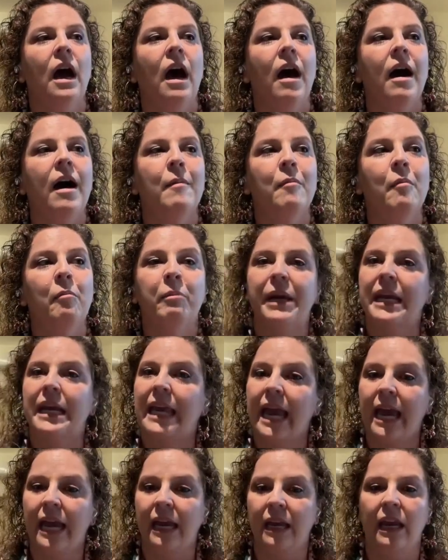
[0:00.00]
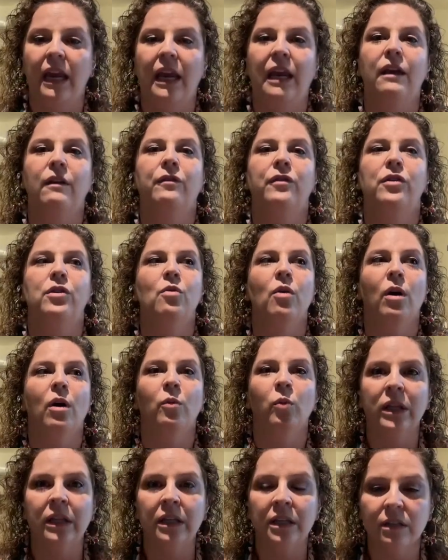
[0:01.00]
But again, if you are
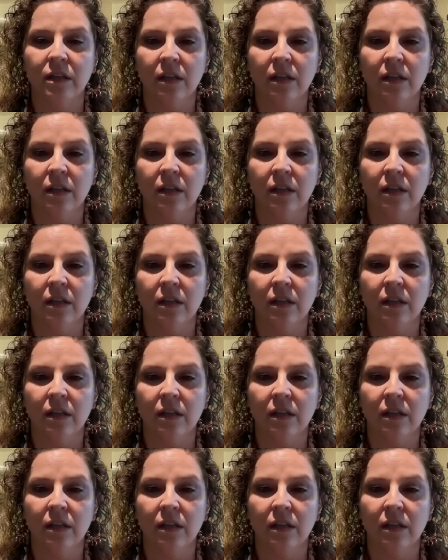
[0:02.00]
willing